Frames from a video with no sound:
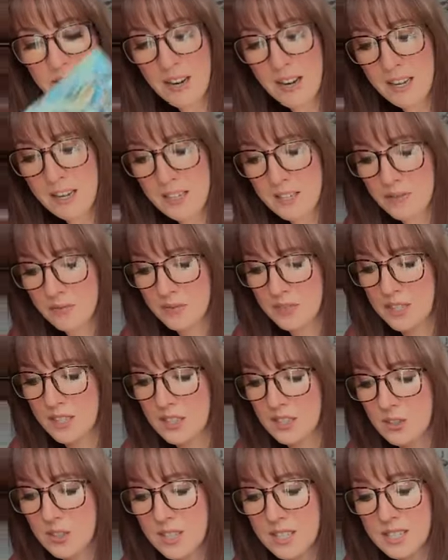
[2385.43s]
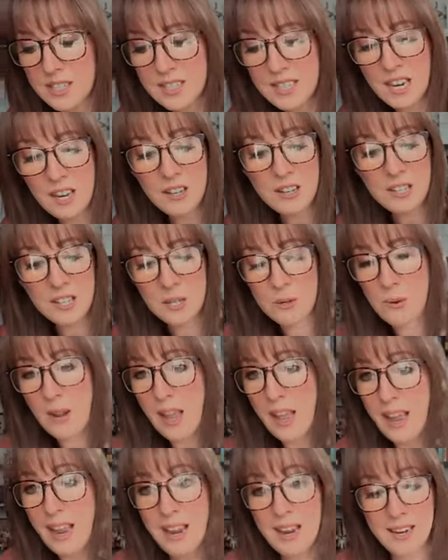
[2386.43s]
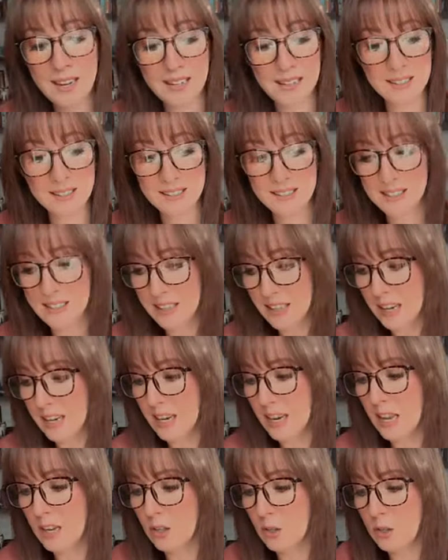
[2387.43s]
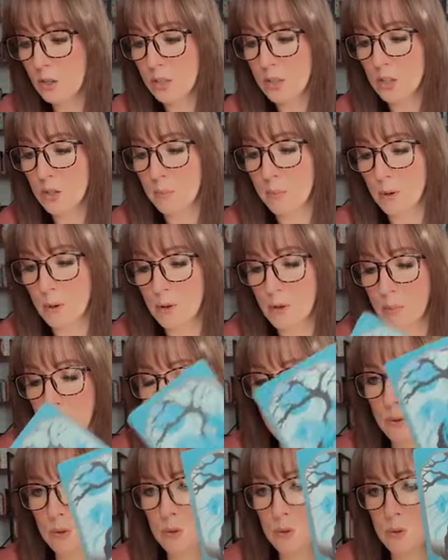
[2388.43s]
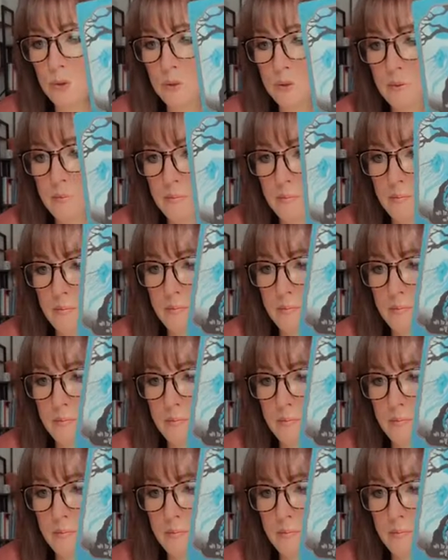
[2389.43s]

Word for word: Right? So this is telling you, hey, like, and look, they're both blue